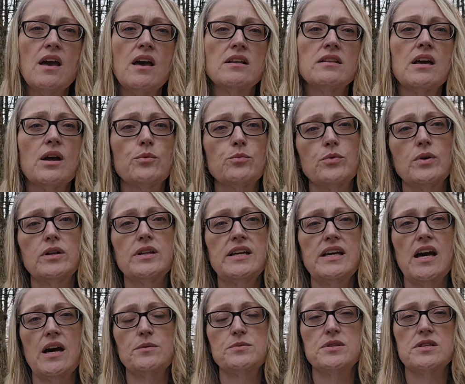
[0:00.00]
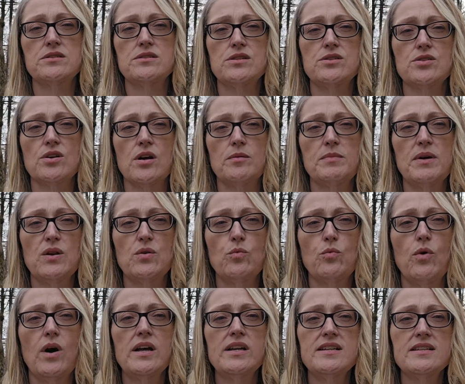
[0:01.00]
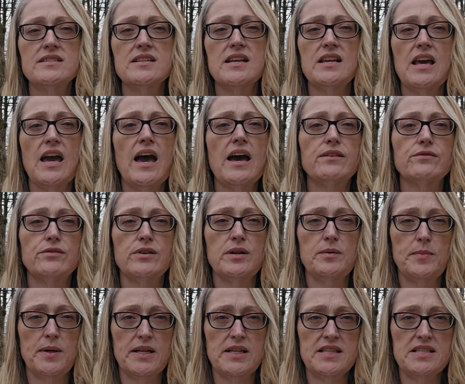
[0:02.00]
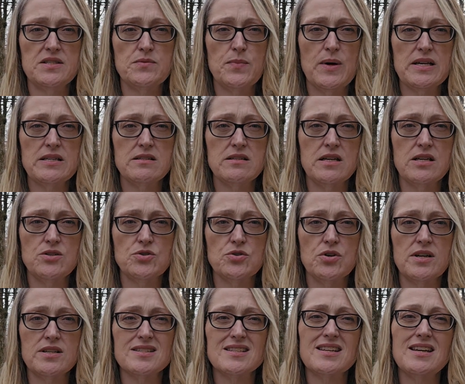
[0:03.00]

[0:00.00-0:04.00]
that really helps us determine what is in everybody's best interest,